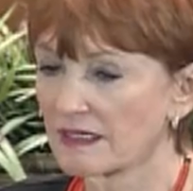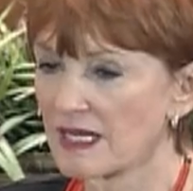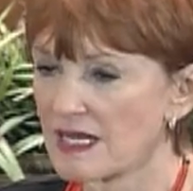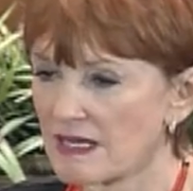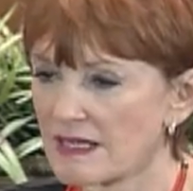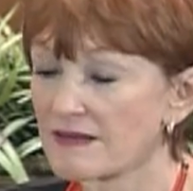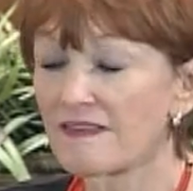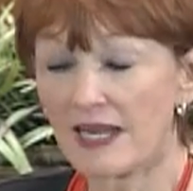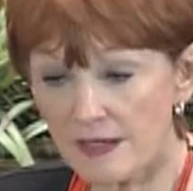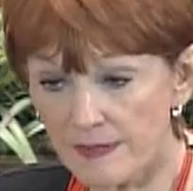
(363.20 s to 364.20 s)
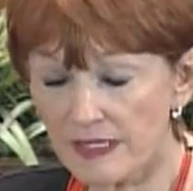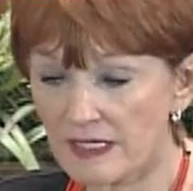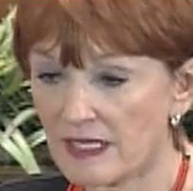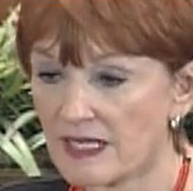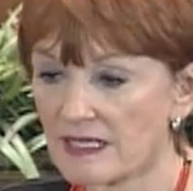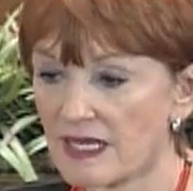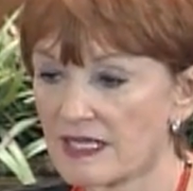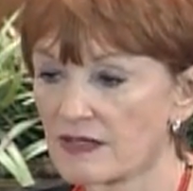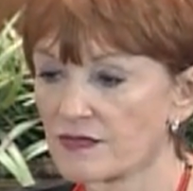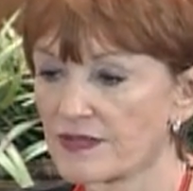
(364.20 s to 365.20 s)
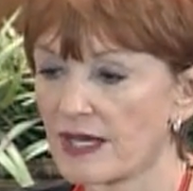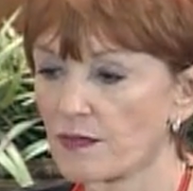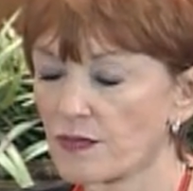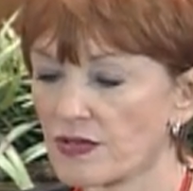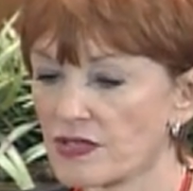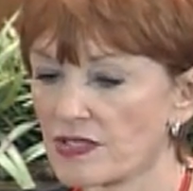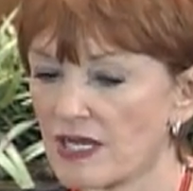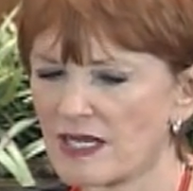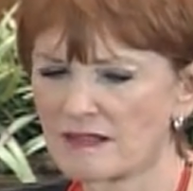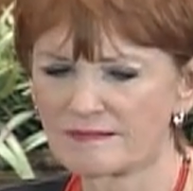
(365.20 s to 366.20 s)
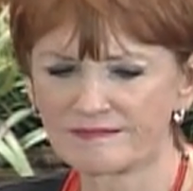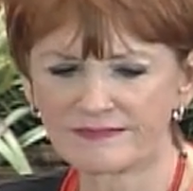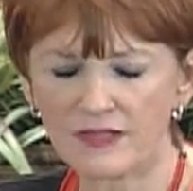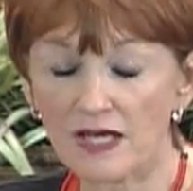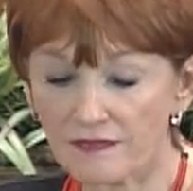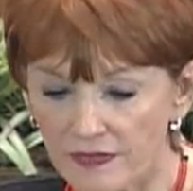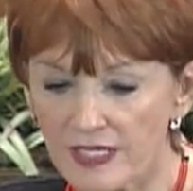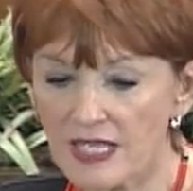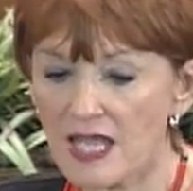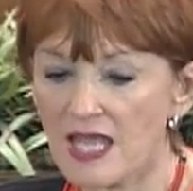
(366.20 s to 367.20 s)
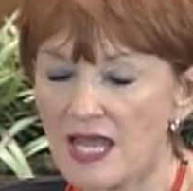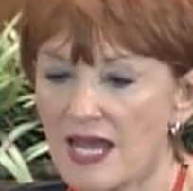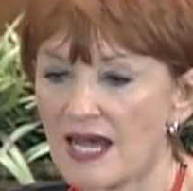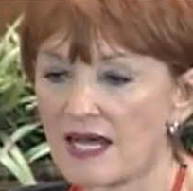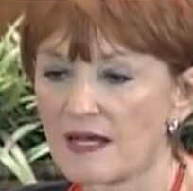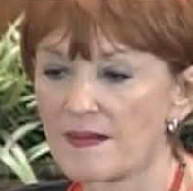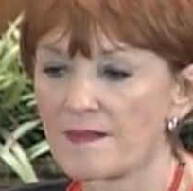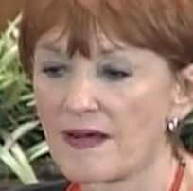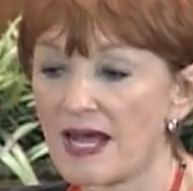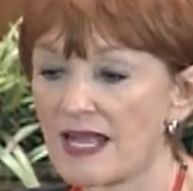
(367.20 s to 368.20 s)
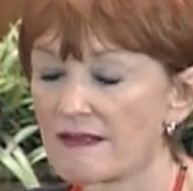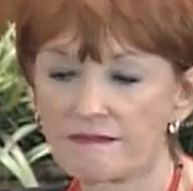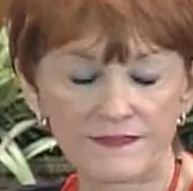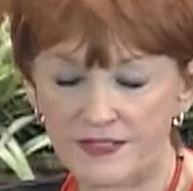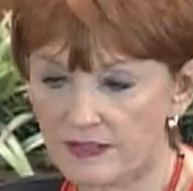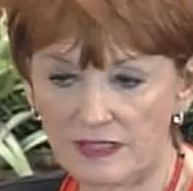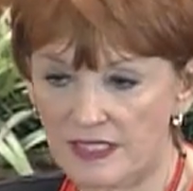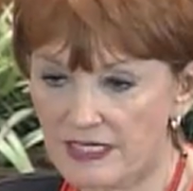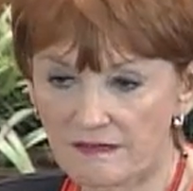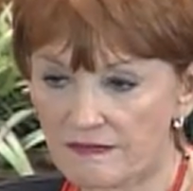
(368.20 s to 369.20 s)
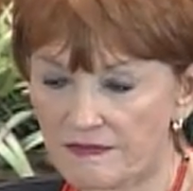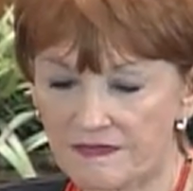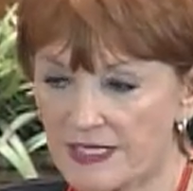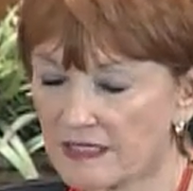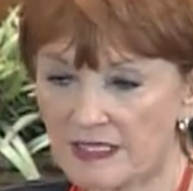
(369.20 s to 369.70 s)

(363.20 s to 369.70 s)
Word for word: uh, environment, and I, I, use that word um, thoughtfully. Um, I certainly fell